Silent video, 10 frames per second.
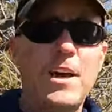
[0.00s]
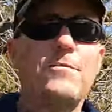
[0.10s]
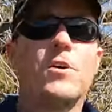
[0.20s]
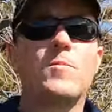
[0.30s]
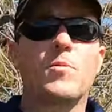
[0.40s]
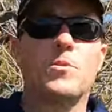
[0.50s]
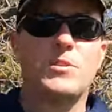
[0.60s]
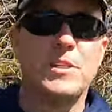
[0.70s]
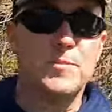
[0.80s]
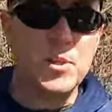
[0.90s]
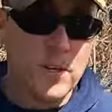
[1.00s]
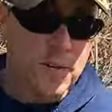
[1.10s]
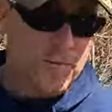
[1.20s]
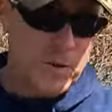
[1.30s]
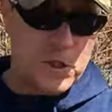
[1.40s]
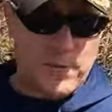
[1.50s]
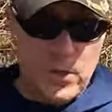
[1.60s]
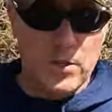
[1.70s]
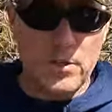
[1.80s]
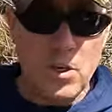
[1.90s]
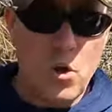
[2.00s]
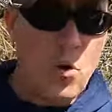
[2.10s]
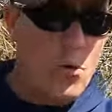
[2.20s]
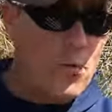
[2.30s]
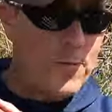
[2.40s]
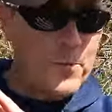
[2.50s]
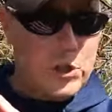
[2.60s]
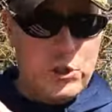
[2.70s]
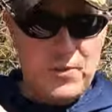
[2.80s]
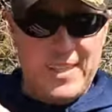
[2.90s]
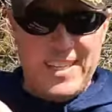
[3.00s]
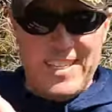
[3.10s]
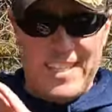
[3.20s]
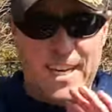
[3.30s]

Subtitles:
Now for our pro tips. First of all, overshoot the